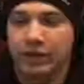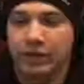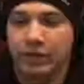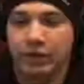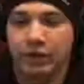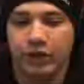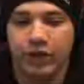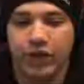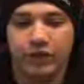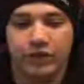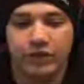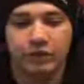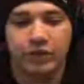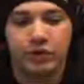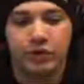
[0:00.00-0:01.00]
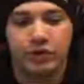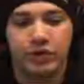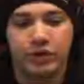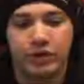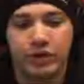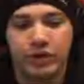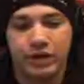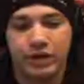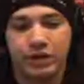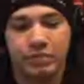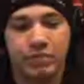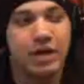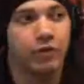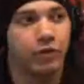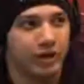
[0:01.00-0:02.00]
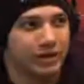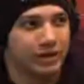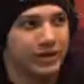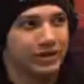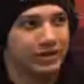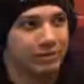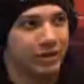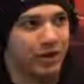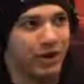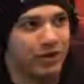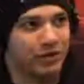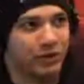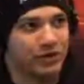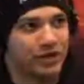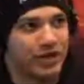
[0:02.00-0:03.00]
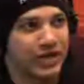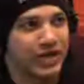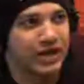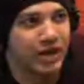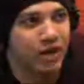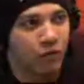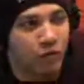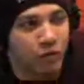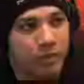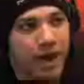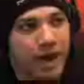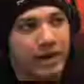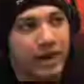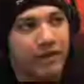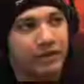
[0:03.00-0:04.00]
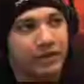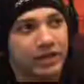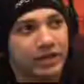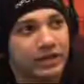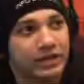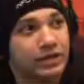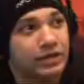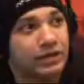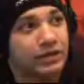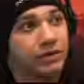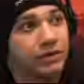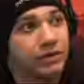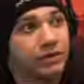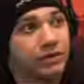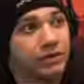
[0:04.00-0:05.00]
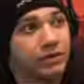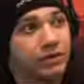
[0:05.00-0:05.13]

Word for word: And then we're going to cover some news and maybe we can take some calls. We'll see. We'll be back after this.